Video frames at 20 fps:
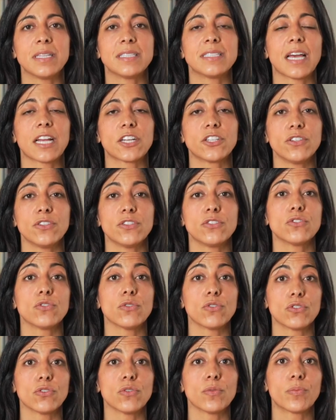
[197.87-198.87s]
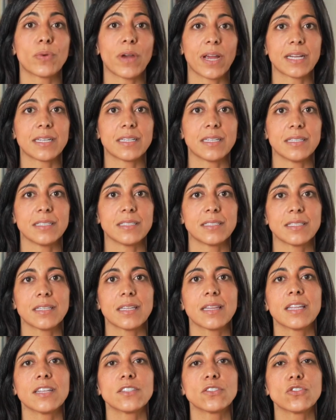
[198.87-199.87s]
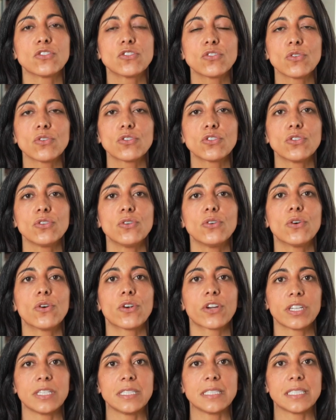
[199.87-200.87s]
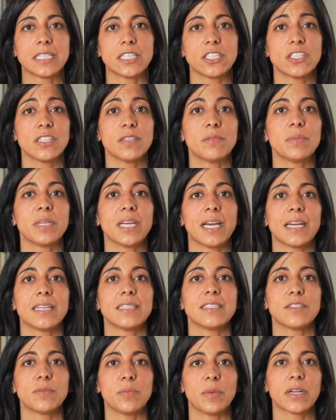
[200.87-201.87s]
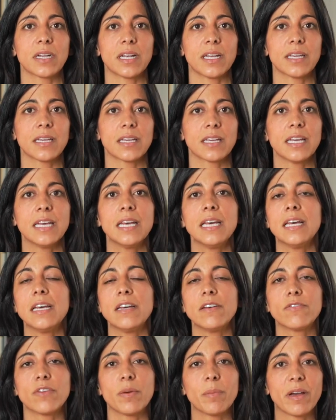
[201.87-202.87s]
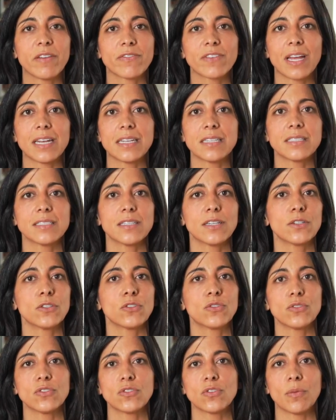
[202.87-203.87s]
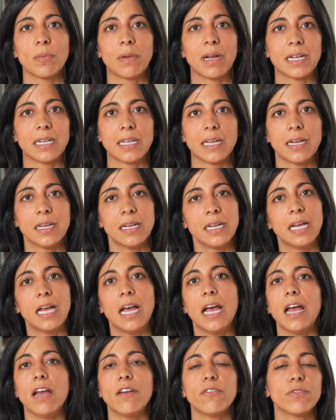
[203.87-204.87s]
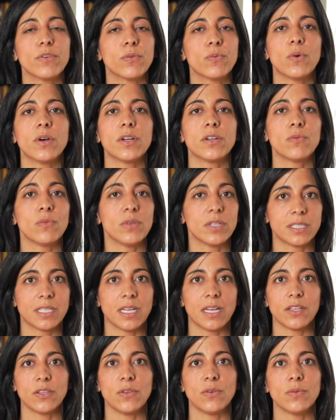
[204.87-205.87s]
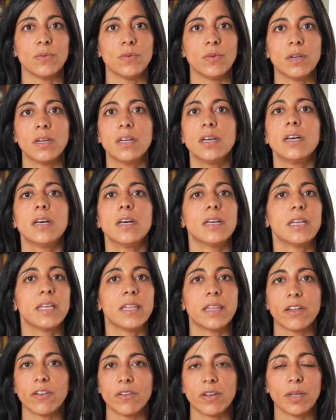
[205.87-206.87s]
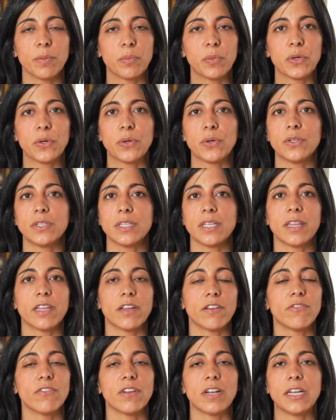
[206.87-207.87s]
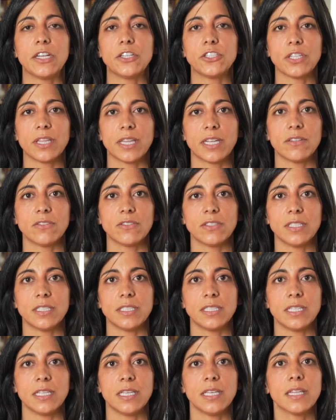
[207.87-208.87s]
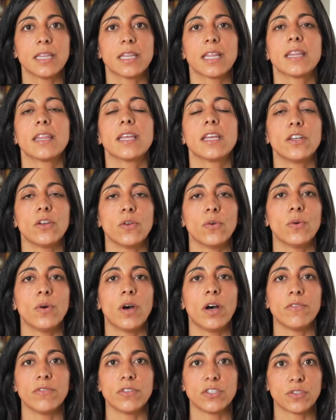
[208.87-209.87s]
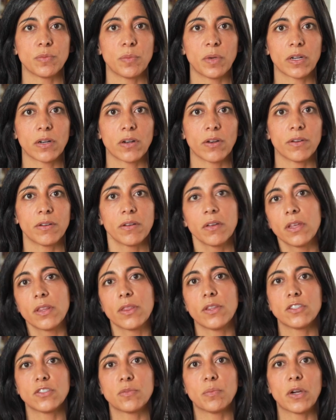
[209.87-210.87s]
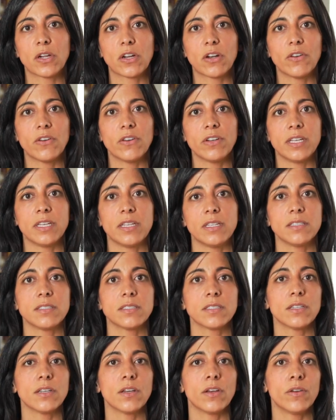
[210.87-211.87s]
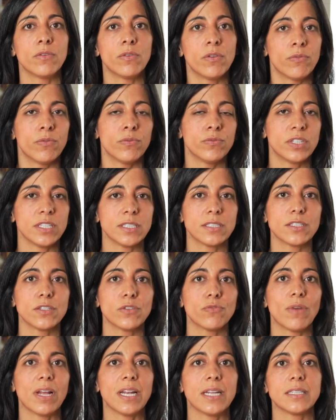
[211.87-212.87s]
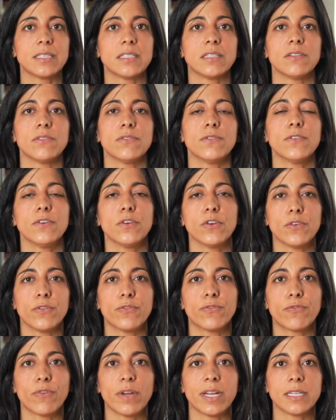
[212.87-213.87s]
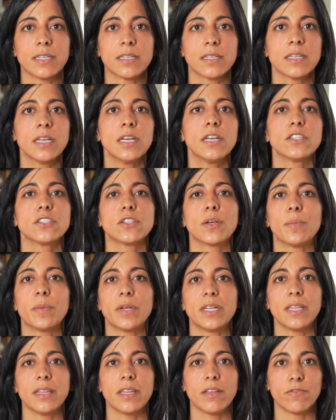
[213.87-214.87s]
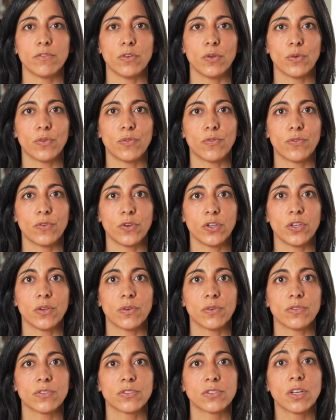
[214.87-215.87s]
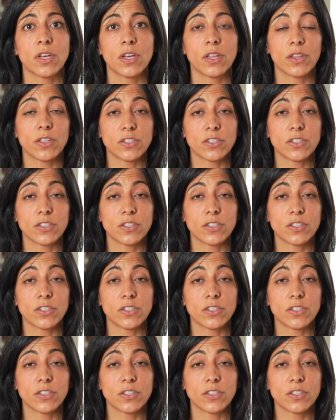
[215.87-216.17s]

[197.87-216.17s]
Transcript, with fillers: It's actually a social practice. There's a social organization behind smuggling. From Afghanistan to Somalia, everyone will tell you in their neighborhood, in their village, in their city that they know of a smuggler. The smuggler is a distant relative, a friend, somebody they've known for years.